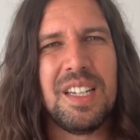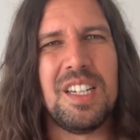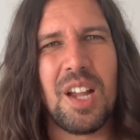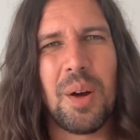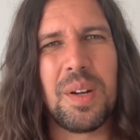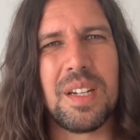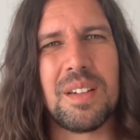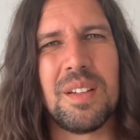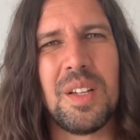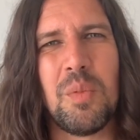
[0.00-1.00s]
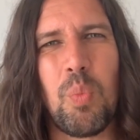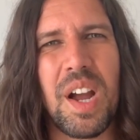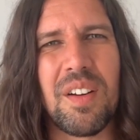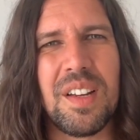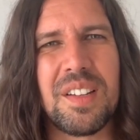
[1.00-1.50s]
knowing
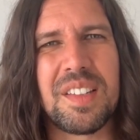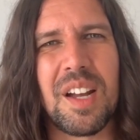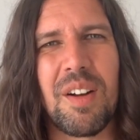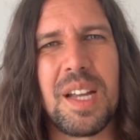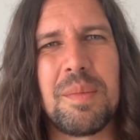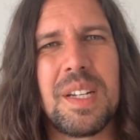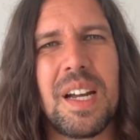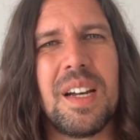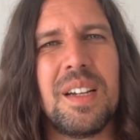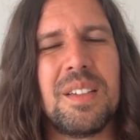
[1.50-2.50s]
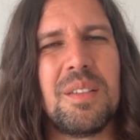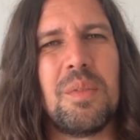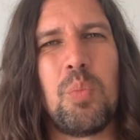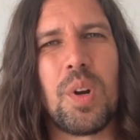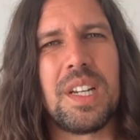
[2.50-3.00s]
where it is they're aiming at
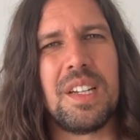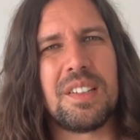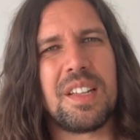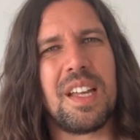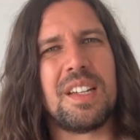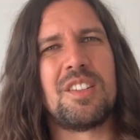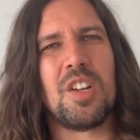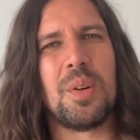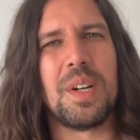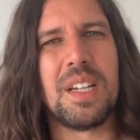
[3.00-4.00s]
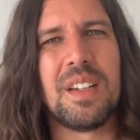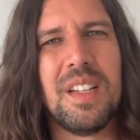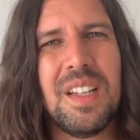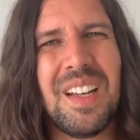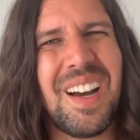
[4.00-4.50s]
and what it is they're doing.
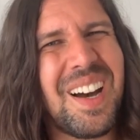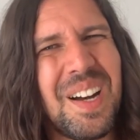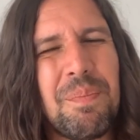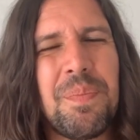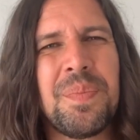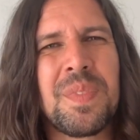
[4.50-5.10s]
I